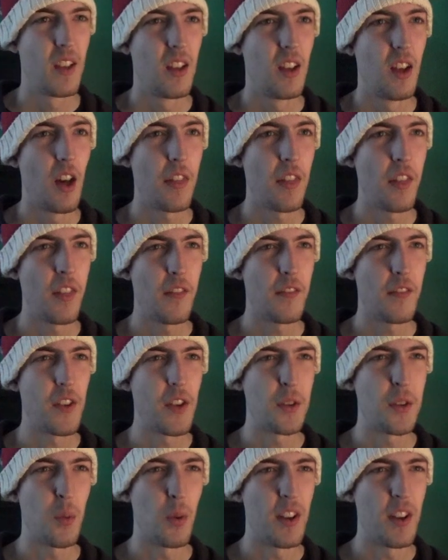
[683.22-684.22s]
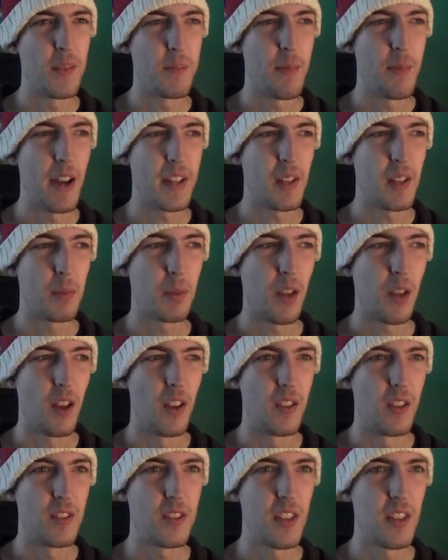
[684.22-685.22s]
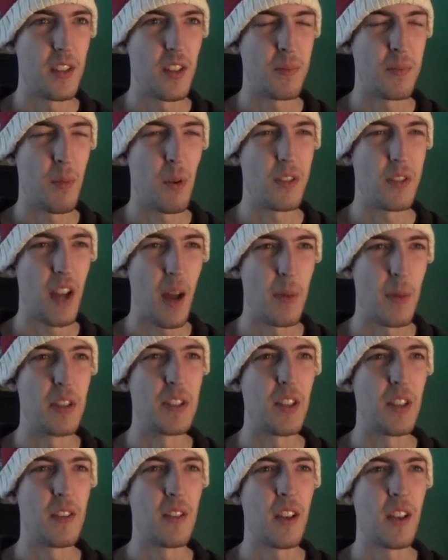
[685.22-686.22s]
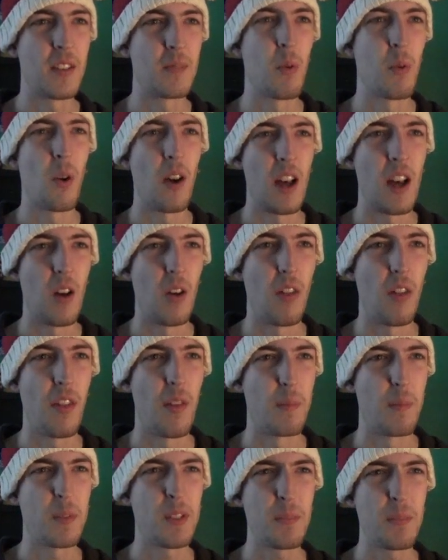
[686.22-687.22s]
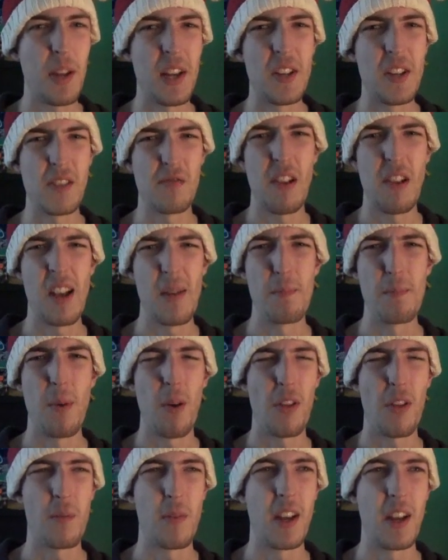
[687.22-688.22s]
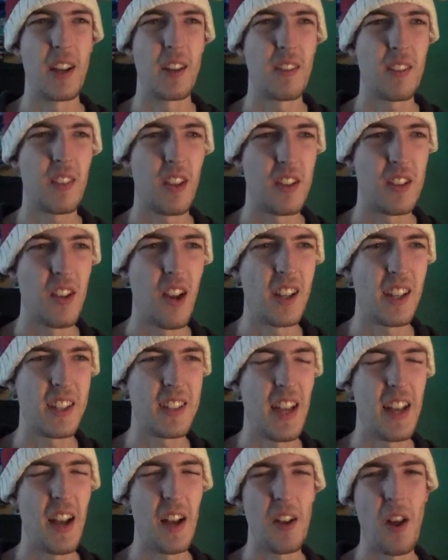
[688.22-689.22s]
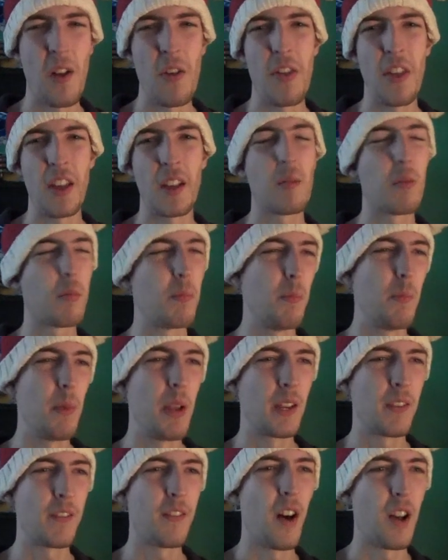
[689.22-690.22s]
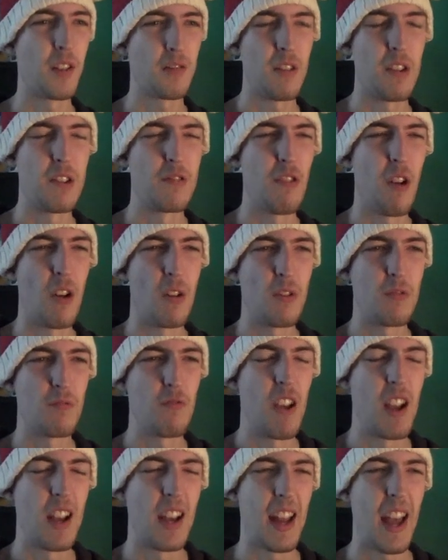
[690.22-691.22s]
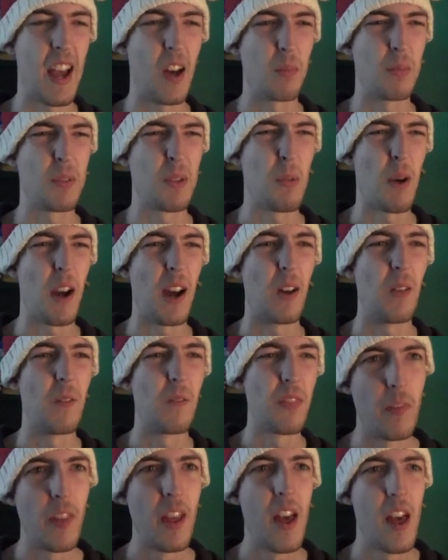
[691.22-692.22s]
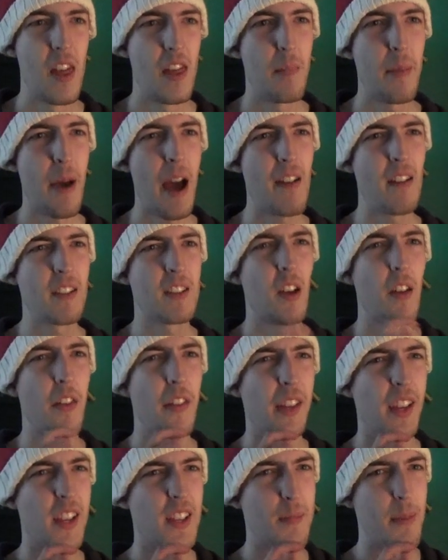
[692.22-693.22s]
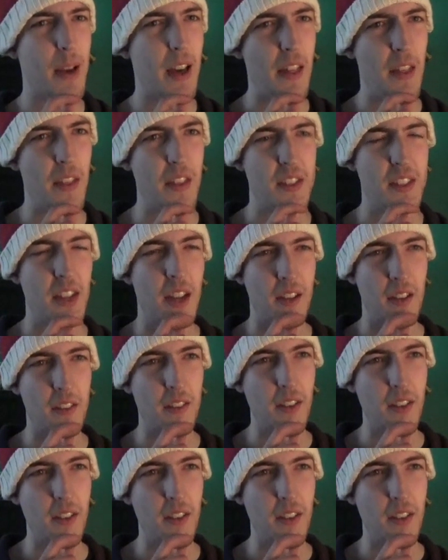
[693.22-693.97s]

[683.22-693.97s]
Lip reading: I think the future one is better because it does more damage and has more health. The speed doesn't really bother me. Because like I said, I don't think being fast when you're drone really helps you out. The Parrot I think is better than the standard